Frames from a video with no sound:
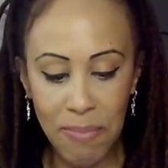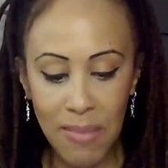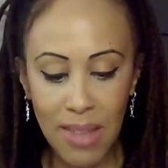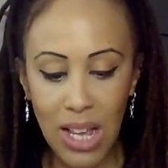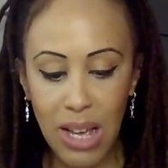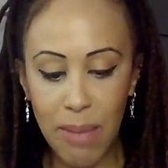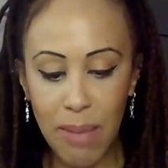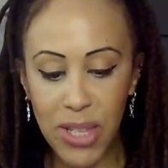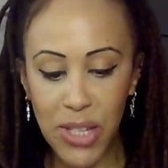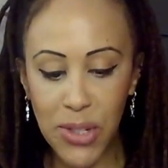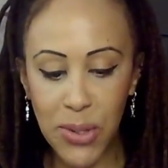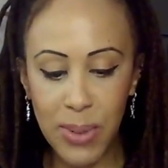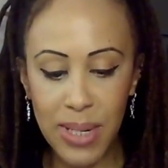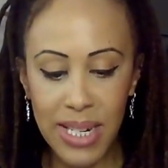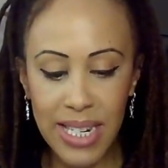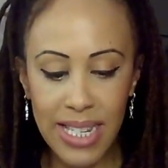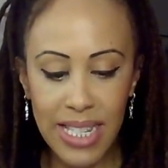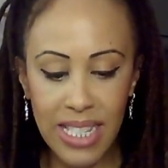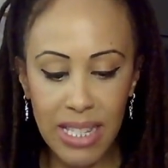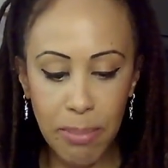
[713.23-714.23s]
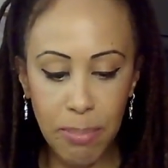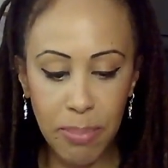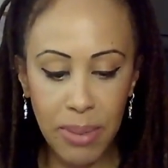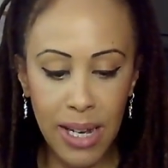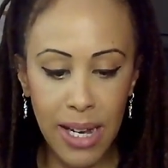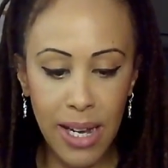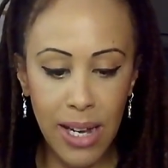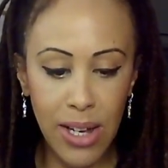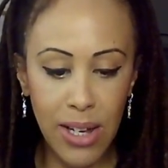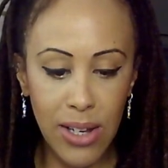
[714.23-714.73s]
This one is
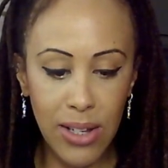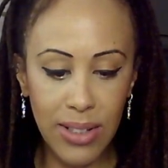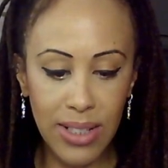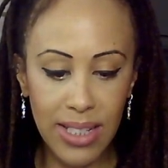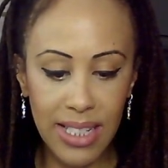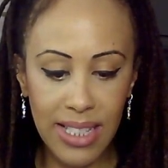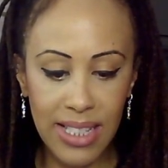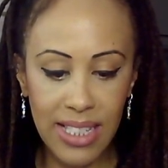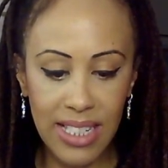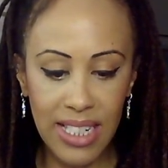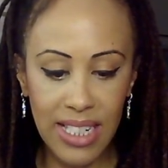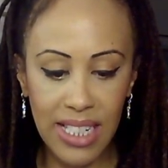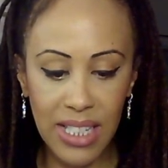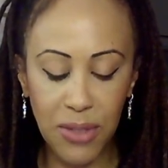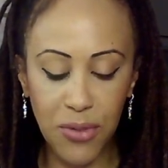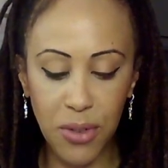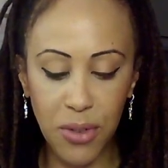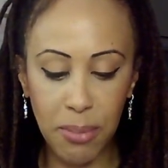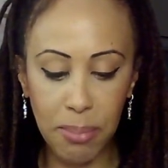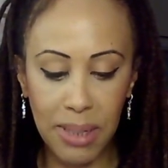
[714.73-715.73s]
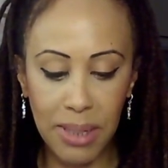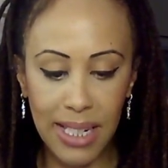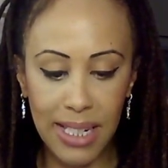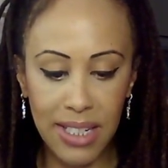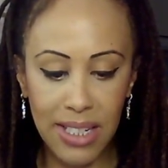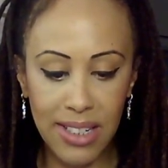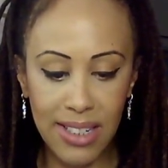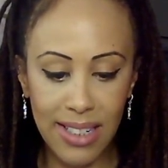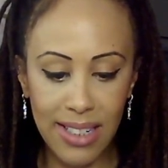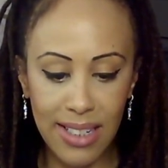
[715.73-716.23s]
about, let's see, it's from
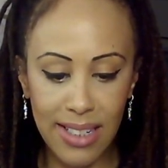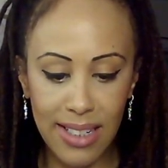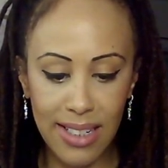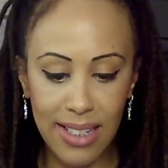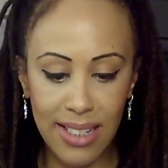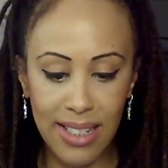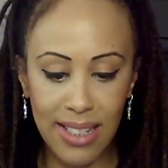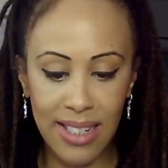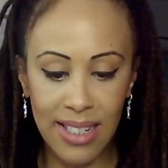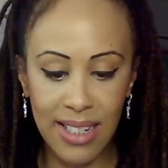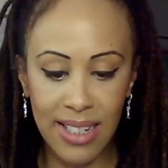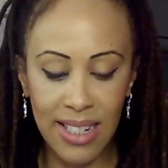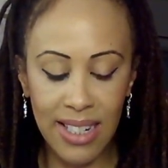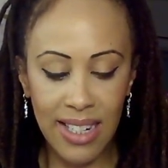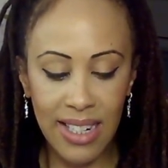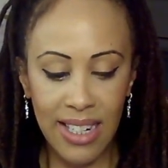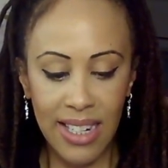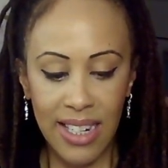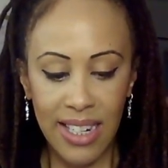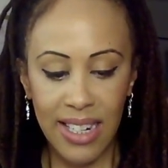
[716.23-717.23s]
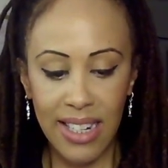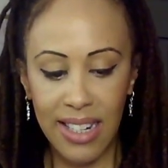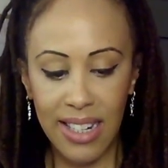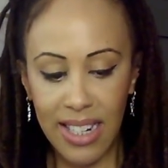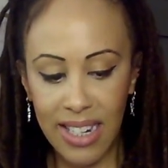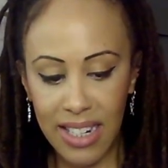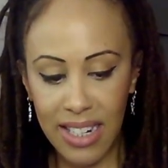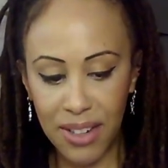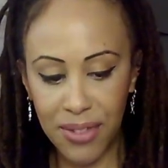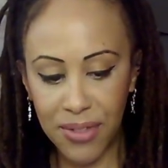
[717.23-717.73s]
pages
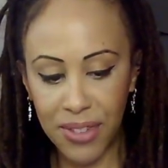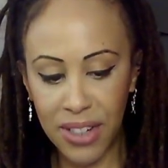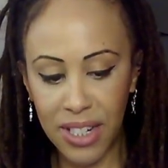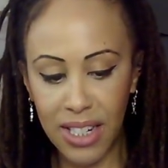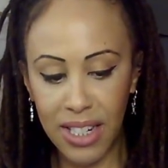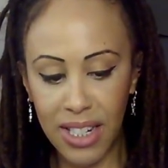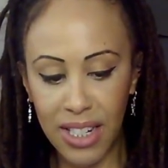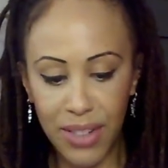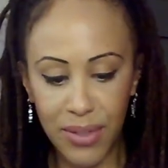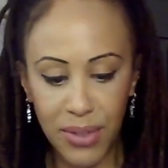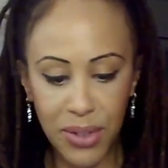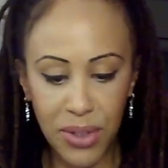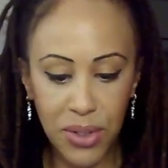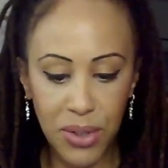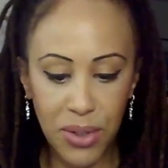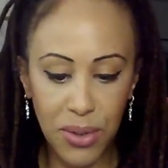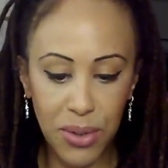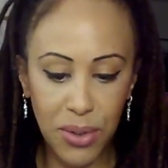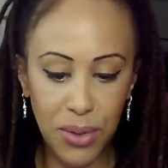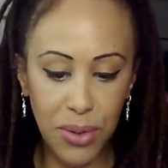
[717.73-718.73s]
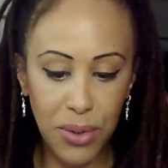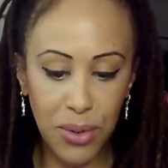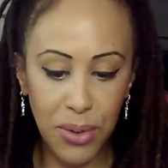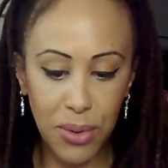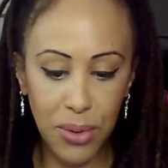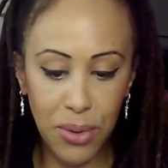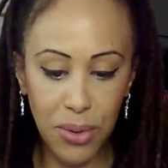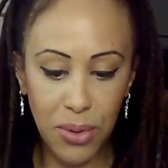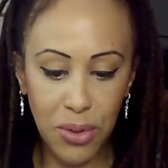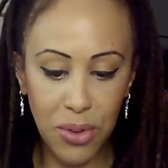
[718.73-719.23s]
95
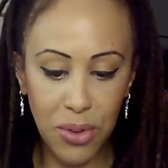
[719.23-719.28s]
to